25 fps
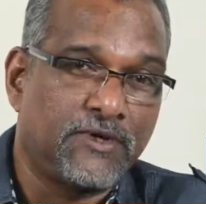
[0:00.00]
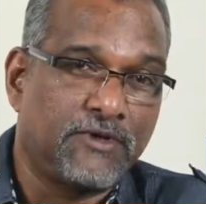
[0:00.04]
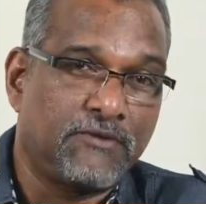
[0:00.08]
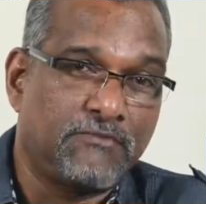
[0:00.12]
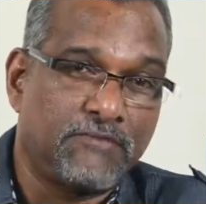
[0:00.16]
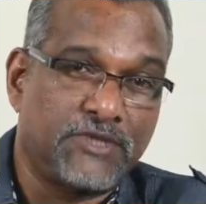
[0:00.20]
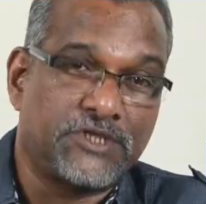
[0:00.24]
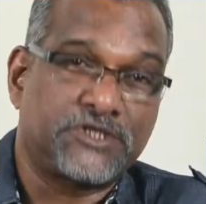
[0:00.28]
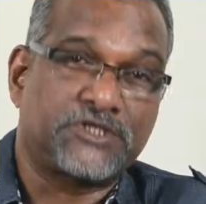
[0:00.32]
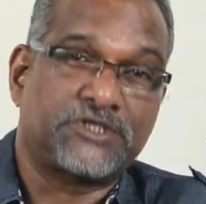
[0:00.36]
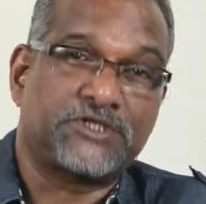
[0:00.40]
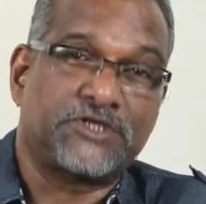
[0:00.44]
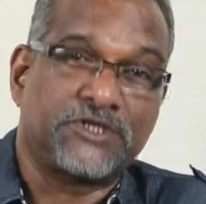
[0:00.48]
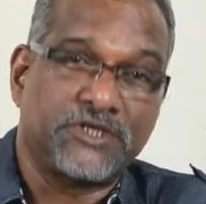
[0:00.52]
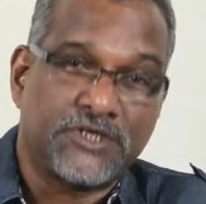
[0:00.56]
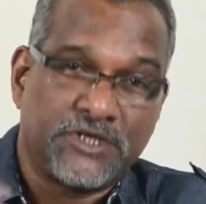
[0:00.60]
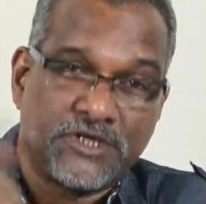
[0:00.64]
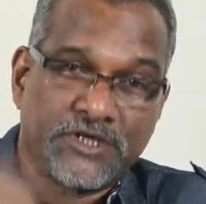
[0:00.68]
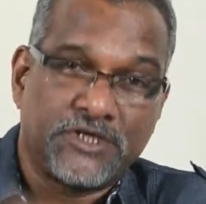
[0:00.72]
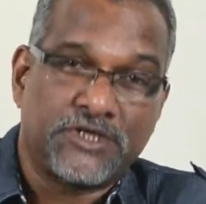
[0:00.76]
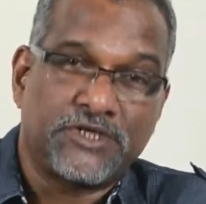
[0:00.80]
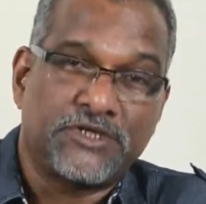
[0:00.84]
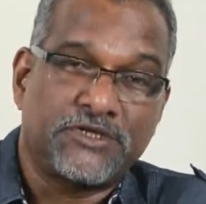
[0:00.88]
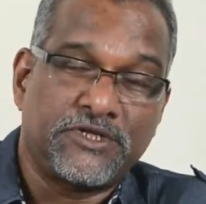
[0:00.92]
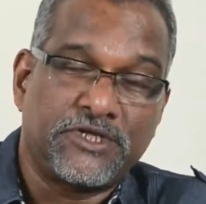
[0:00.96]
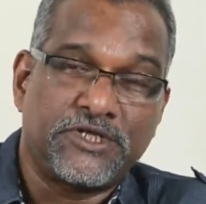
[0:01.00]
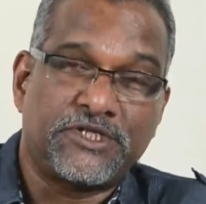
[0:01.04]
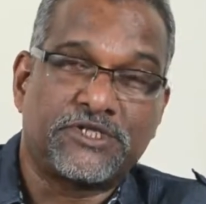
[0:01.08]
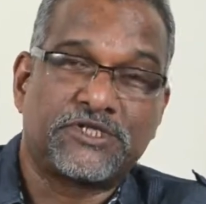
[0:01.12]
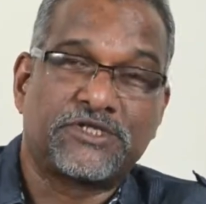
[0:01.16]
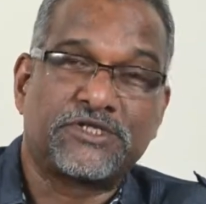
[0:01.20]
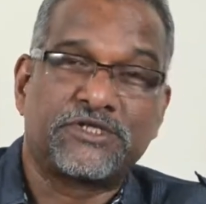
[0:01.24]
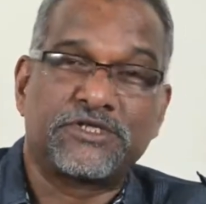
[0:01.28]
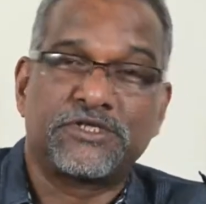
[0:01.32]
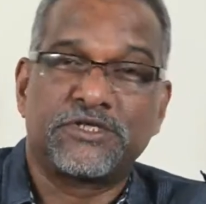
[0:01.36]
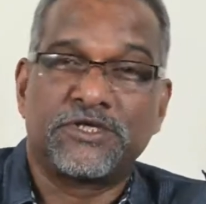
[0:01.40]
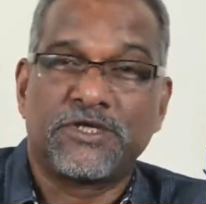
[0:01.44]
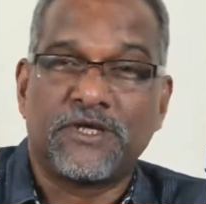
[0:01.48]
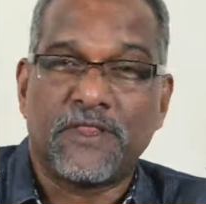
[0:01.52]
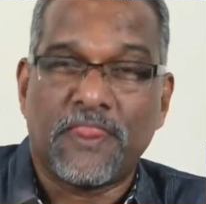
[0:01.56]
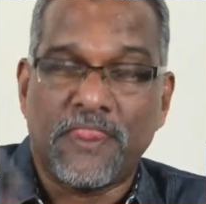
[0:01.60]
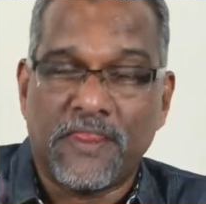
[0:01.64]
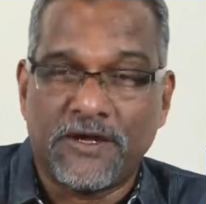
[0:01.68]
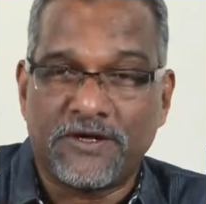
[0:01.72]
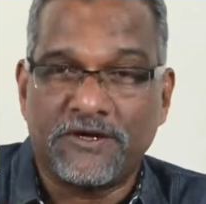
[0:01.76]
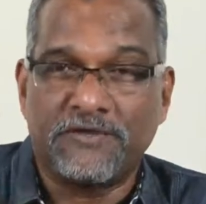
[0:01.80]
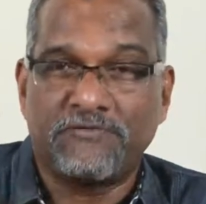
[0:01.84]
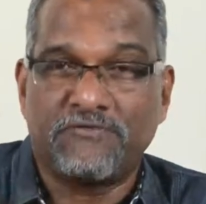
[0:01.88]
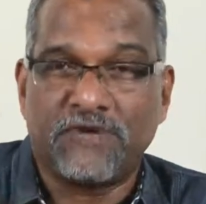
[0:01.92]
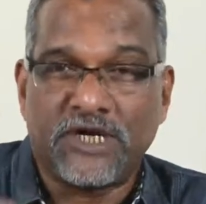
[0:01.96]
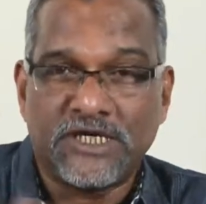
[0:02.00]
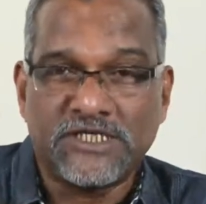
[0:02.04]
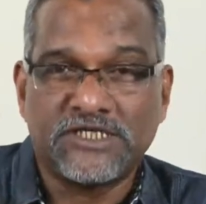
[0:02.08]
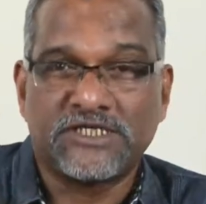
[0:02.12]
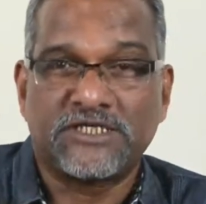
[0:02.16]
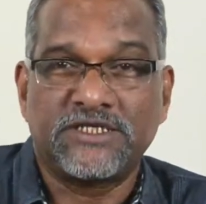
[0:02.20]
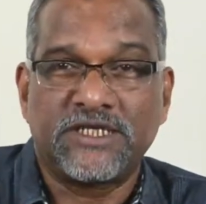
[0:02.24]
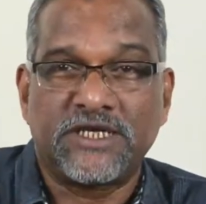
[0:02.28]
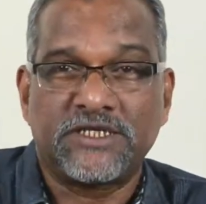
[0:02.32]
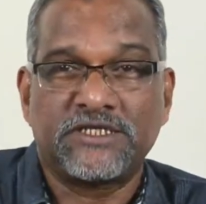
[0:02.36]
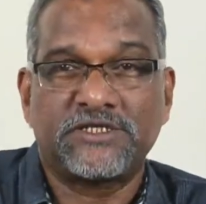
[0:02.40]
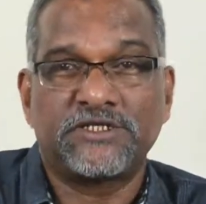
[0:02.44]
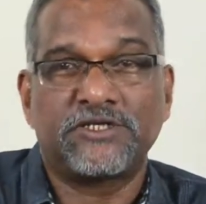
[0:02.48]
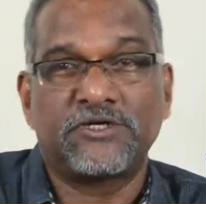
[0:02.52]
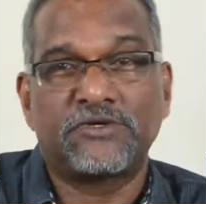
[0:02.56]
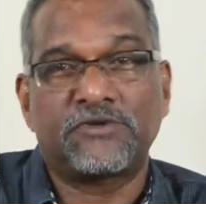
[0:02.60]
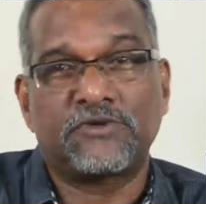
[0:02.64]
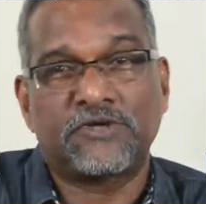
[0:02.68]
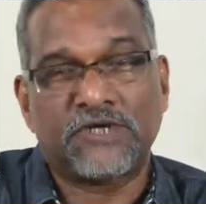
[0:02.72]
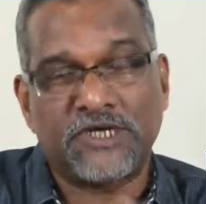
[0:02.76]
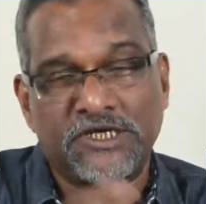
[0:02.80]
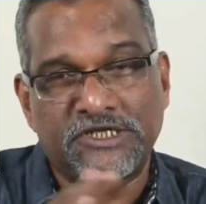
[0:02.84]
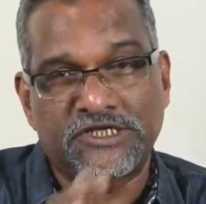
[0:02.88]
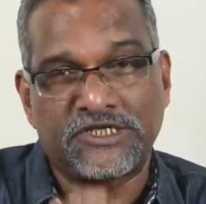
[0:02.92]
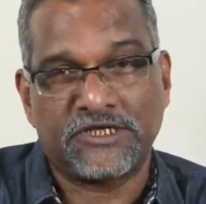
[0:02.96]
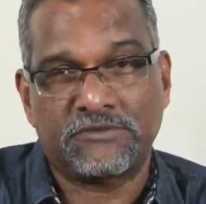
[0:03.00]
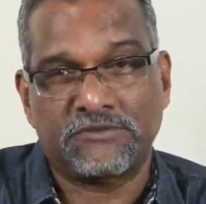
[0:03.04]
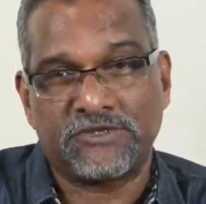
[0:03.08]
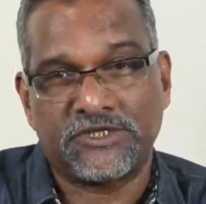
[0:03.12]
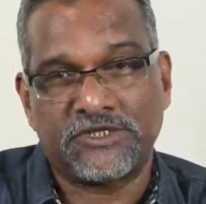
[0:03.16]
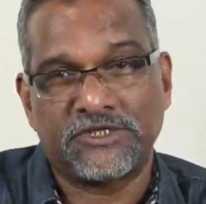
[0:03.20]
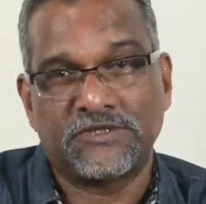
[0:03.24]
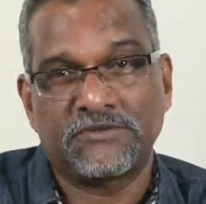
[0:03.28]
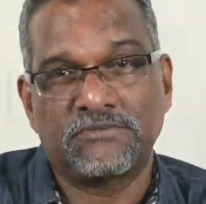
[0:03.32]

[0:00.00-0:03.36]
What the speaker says: But this defies that, you know, concept.